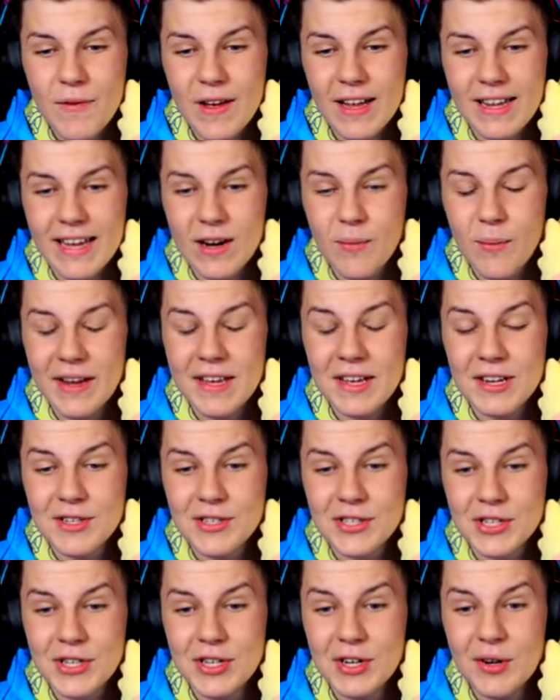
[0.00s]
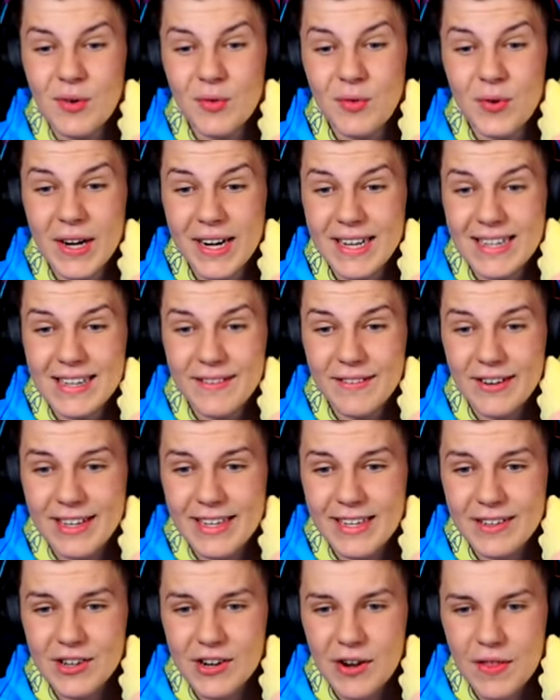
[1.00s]
feeling we can do really,
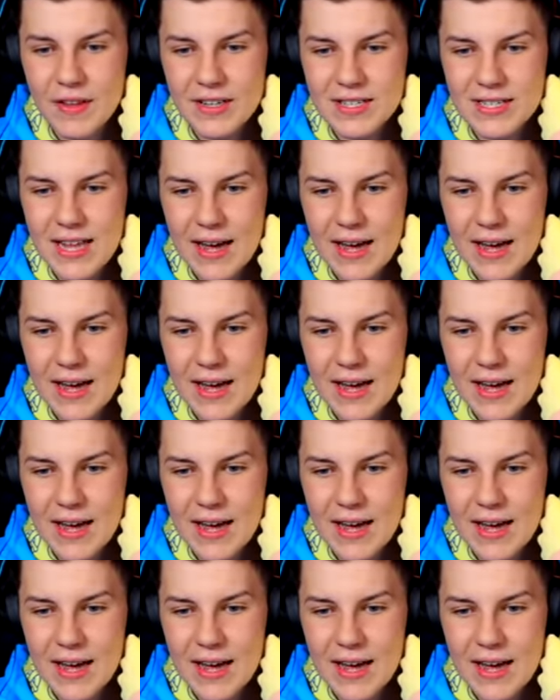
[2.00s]
really good on this